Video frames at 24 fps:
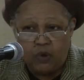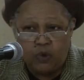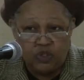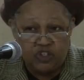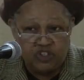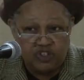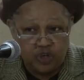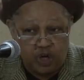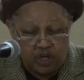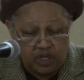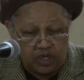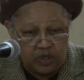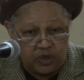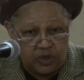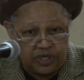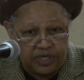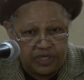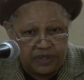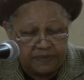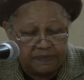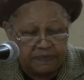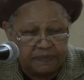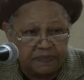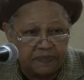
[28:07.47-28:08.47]
who is not a
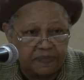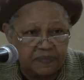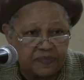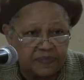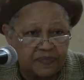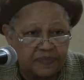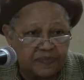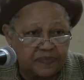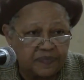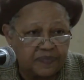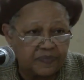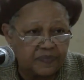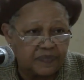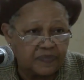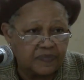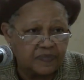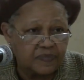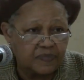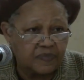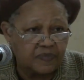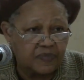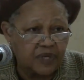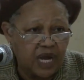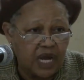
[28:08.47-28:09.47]
lawyer,
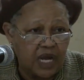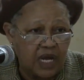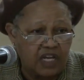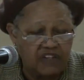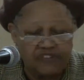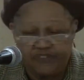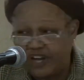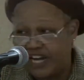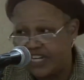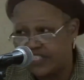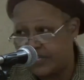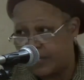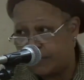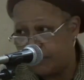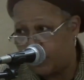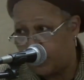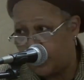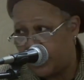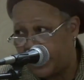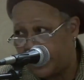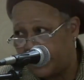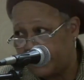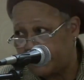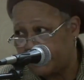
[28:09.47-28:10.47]
as far as
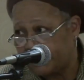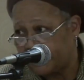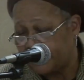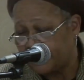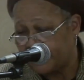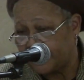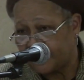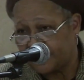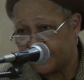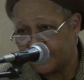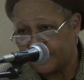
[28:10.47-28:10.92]
I'm aware.